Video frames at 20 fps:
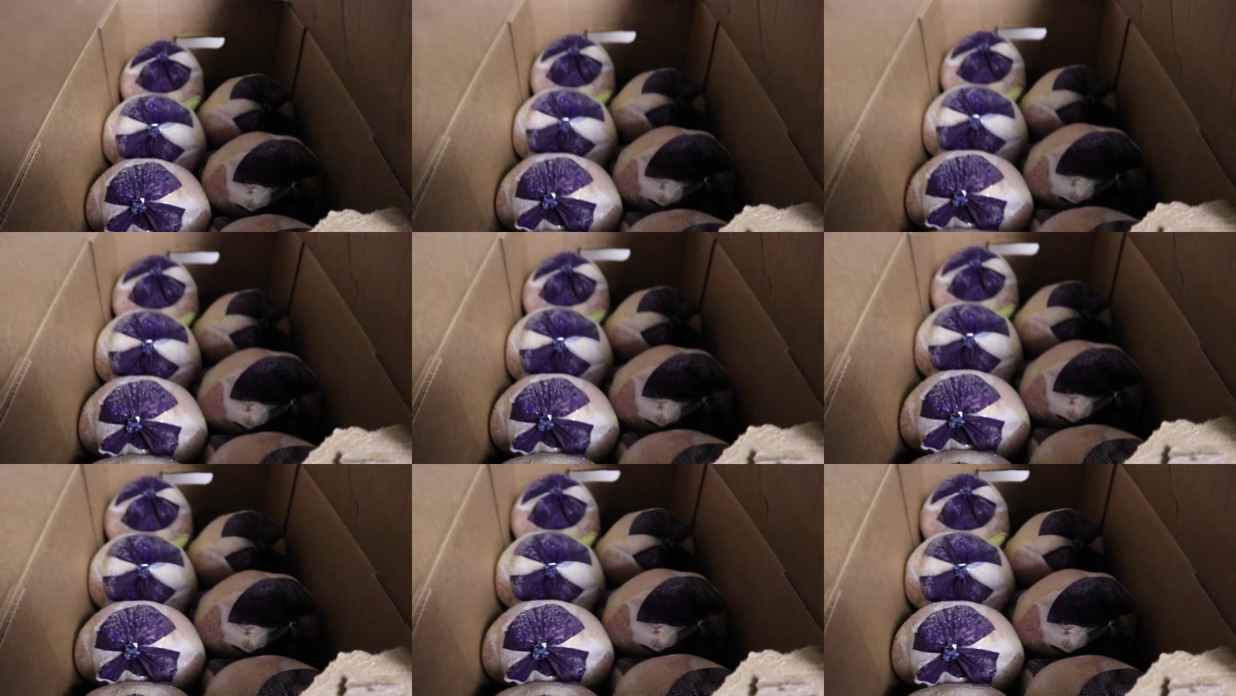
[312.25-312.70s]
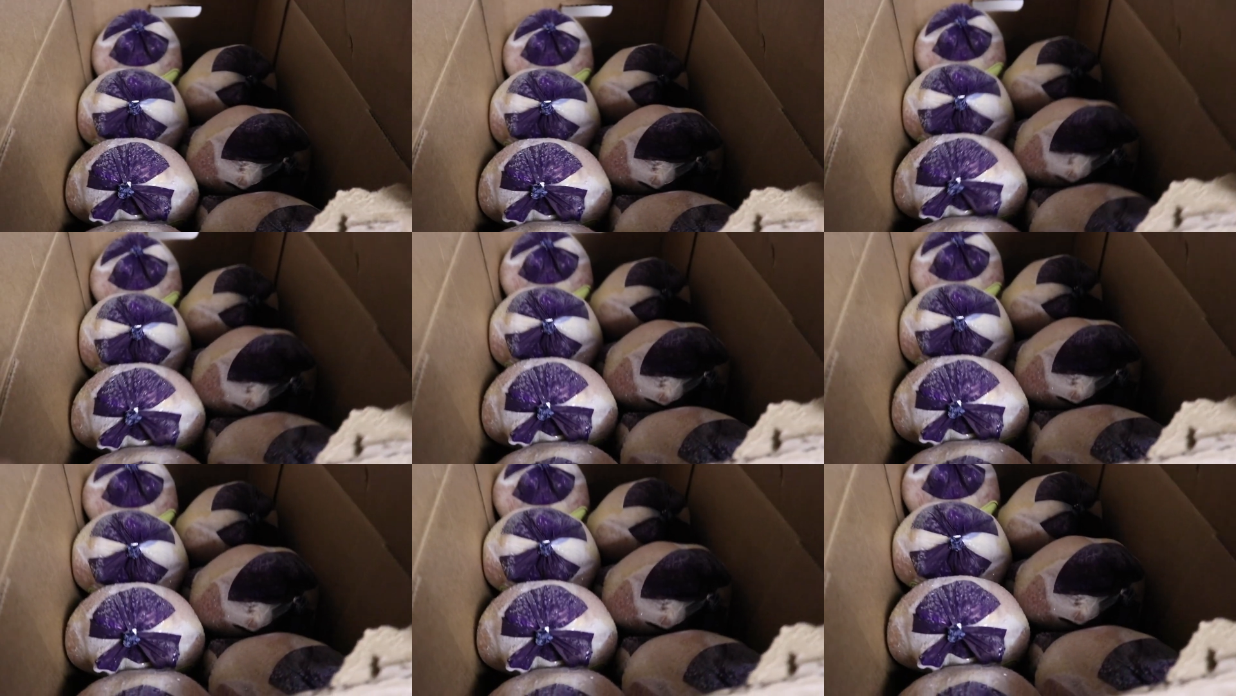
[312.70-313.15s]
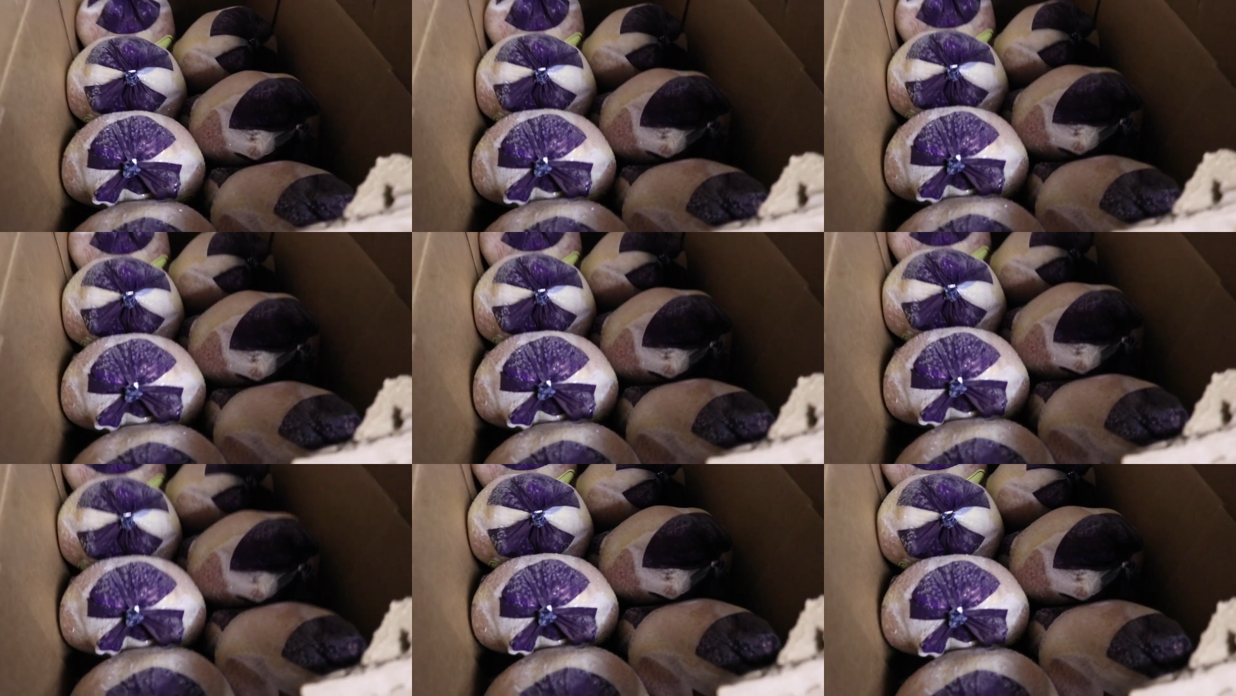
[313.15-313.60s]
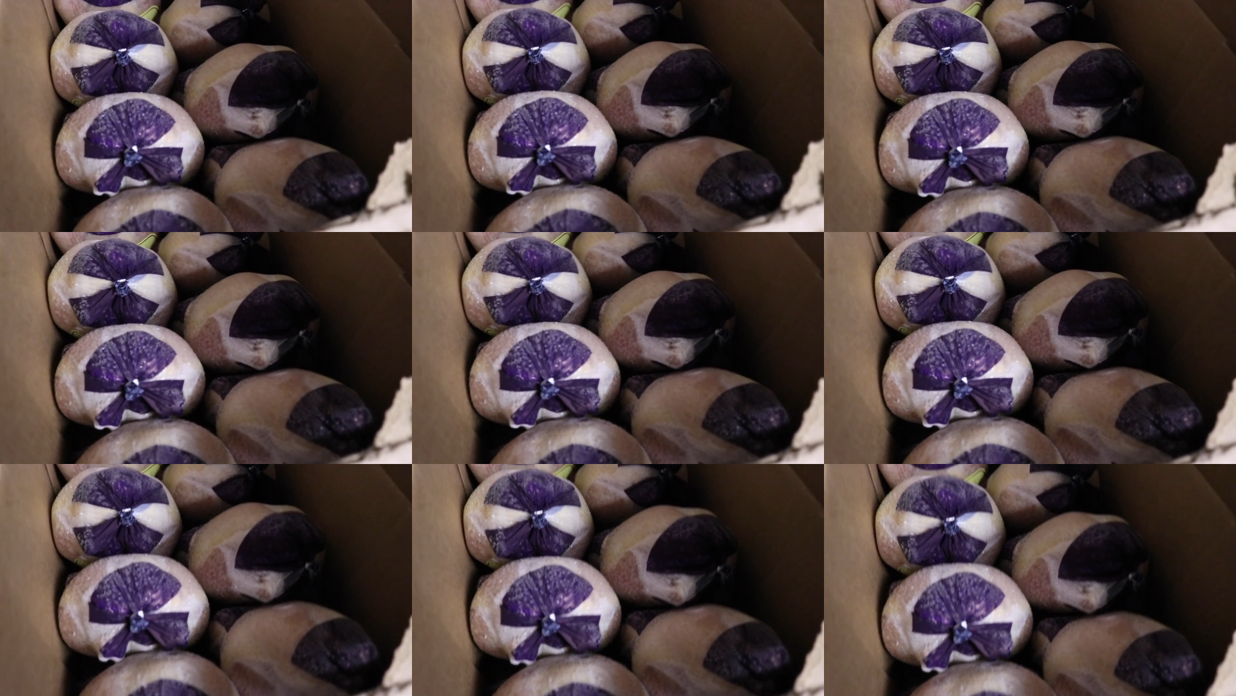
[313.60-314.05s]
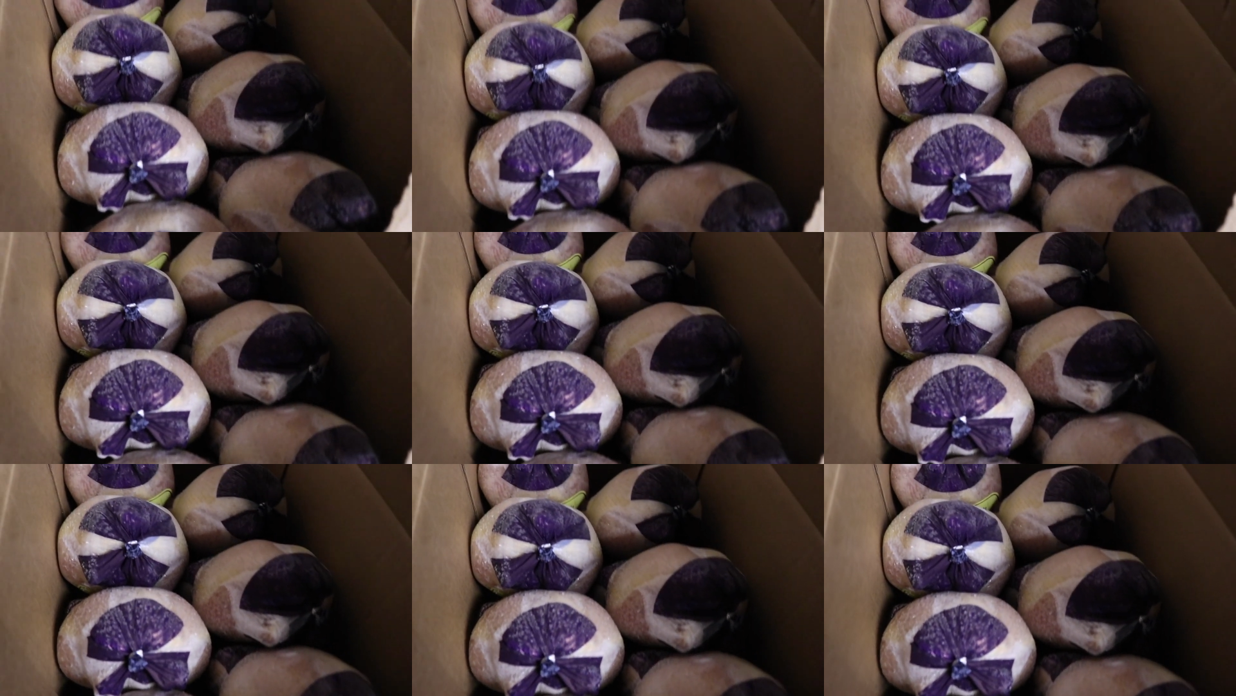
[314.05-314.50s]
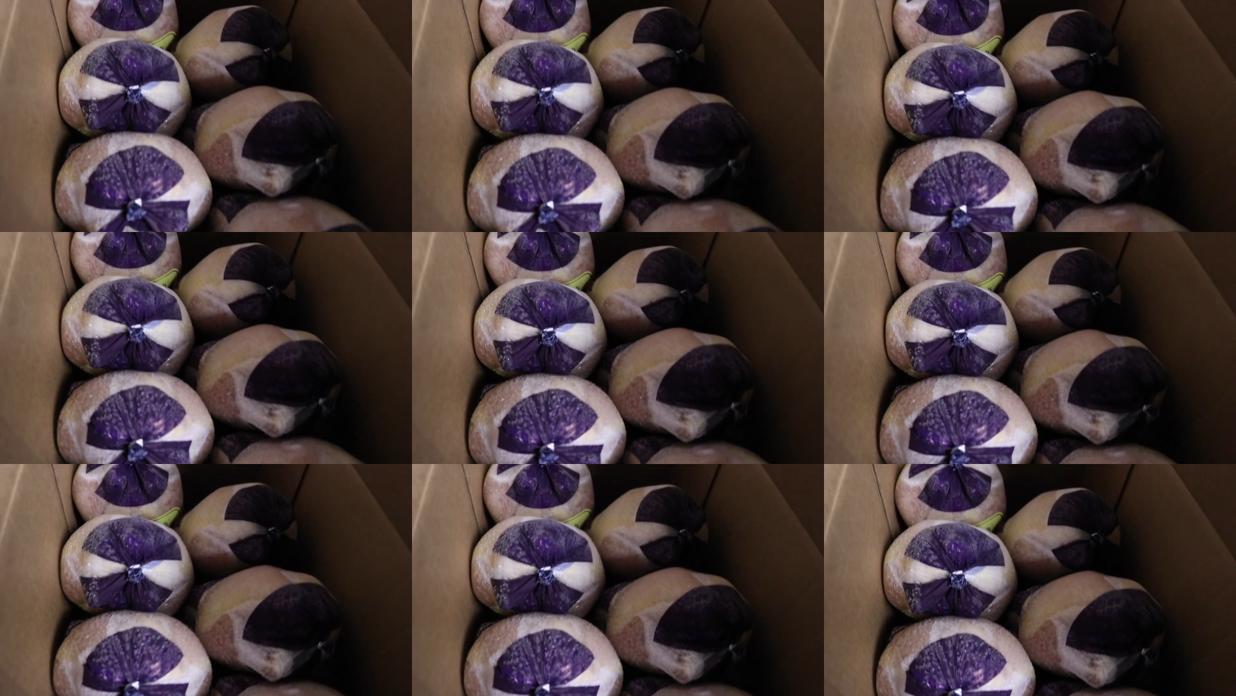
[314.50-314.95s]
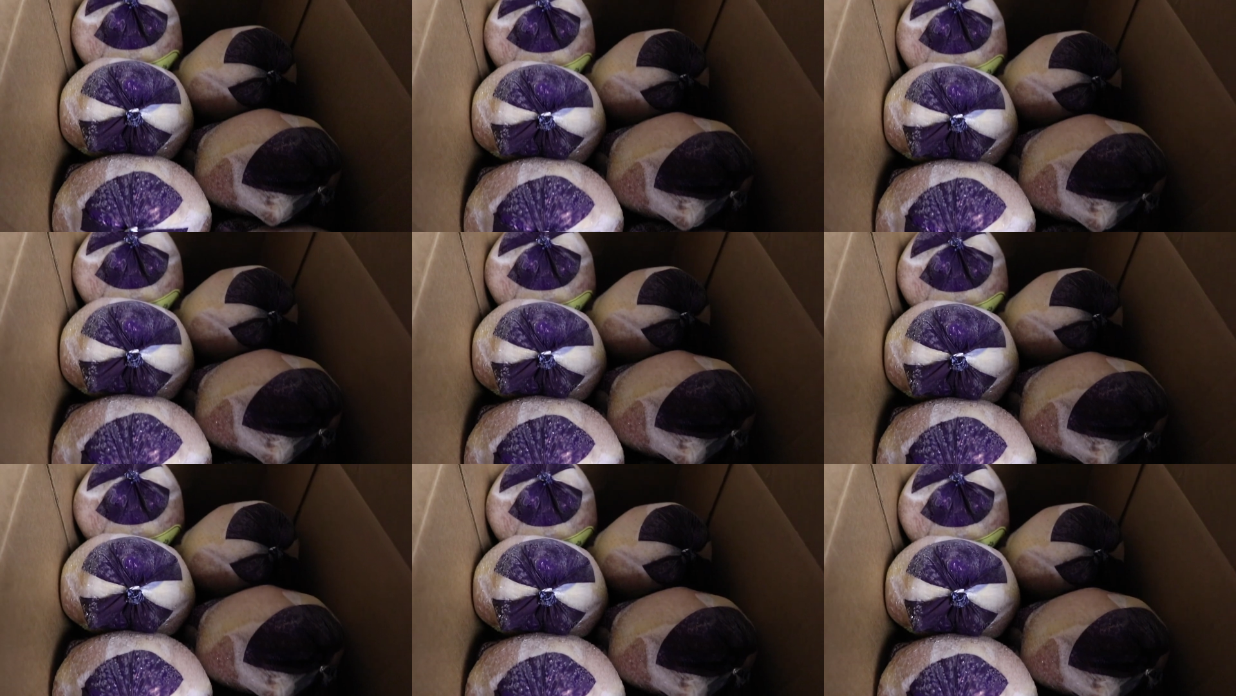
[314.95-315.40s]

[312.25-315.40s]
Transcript: No face is visible, so there are no lips to read.